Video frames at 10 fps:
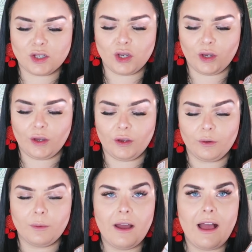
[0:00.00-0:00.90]

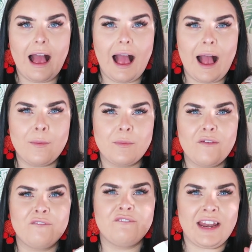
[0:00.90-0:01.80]
to
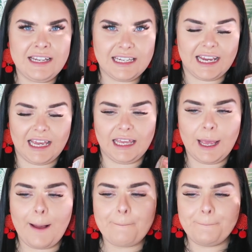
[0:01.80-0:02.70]
Fenty,
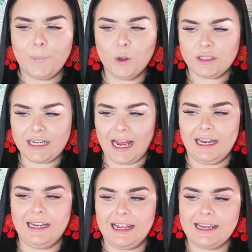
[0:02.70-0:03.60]
but a
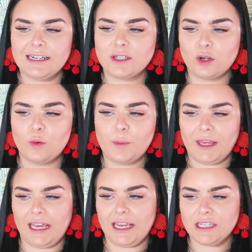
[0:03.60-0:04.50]
little
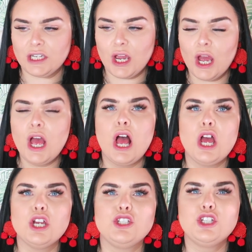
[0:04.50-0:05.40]
bit
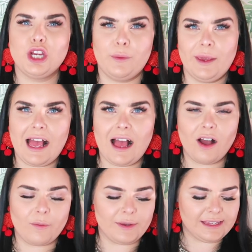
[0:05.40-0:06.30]
dewier,
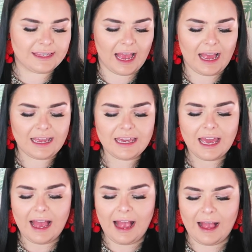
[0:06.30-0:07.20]
I would say.
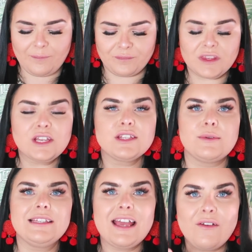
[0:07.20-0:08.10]
So
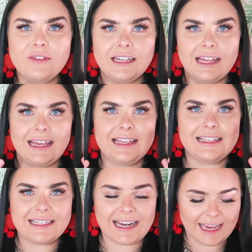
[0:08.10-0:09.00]
it definitely
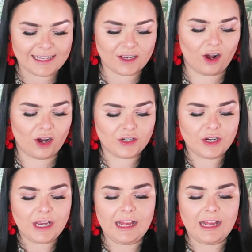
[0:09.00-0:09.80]
stays on,